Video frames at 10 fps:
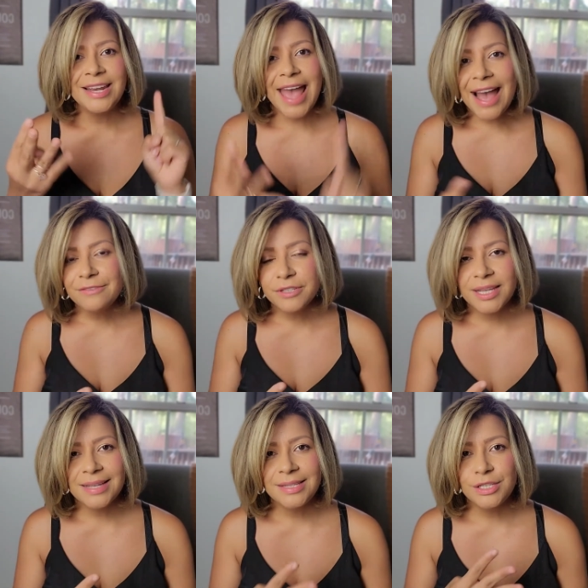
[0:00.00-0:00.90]
and
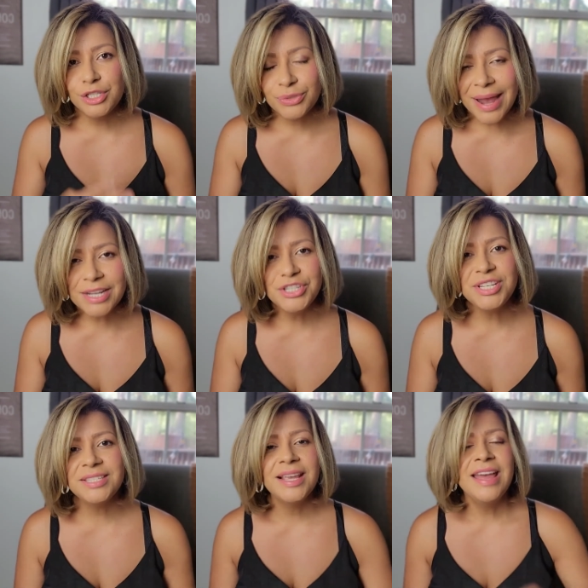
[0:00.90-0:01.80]
advertising
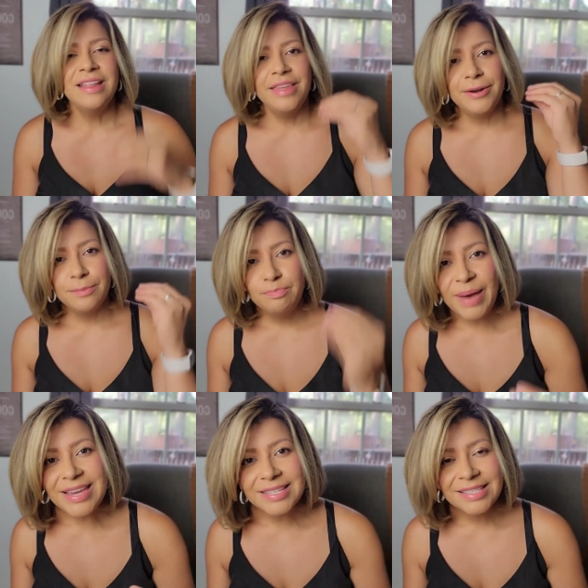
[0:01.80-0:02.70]
strategies that are
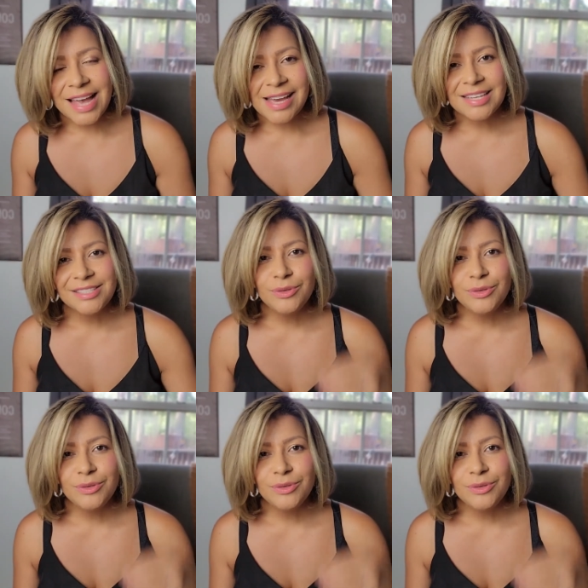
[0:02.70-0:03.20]
bite-sized.